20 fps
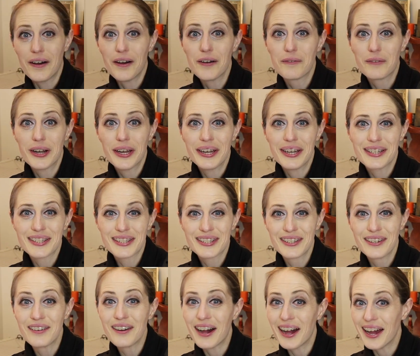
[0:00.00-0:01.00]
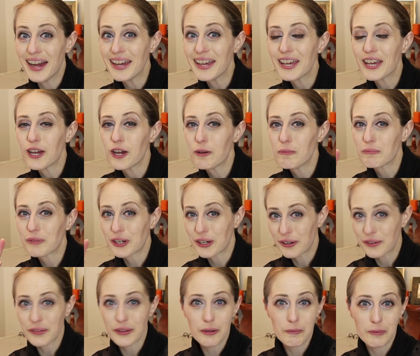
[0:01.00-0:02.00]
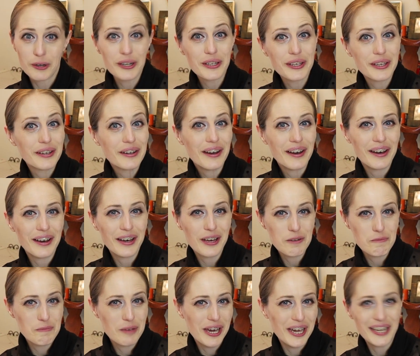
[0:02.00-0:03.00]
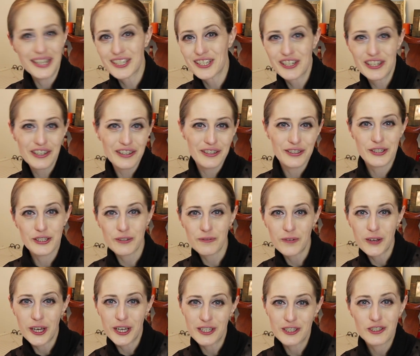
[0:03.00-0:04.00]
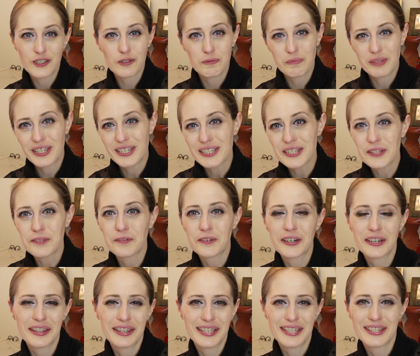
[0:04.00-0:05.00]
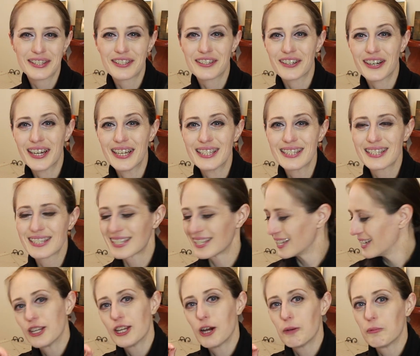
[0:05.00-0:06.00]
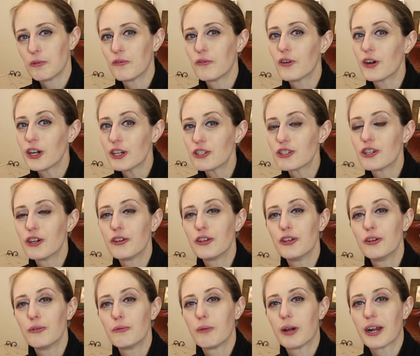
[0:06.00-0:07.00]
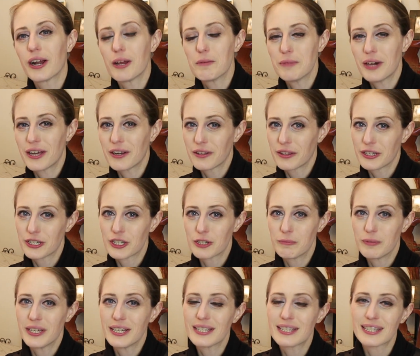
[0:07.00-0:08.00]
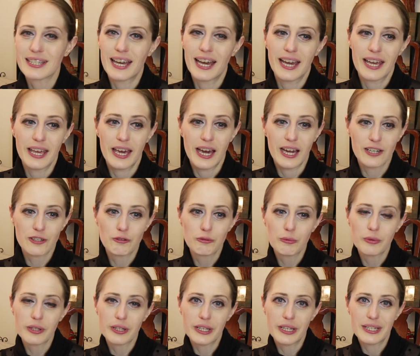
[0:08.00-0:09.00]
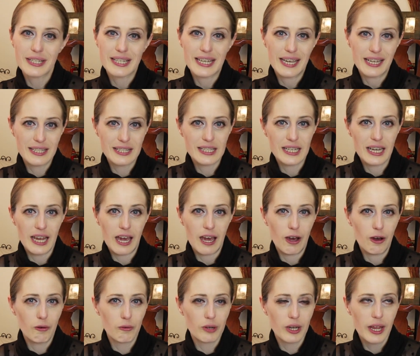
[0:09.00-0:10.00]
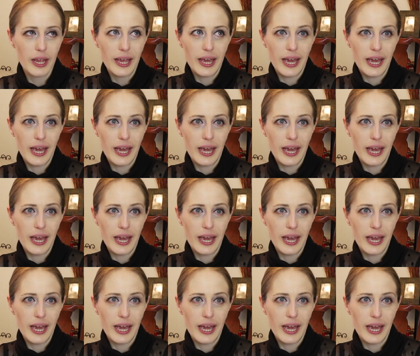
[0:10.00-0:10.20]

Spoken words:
All right, so I am currently working on my sheer chiffon chemise for this dress. Now, before I show you where I'm at on the chemise, I actually tested out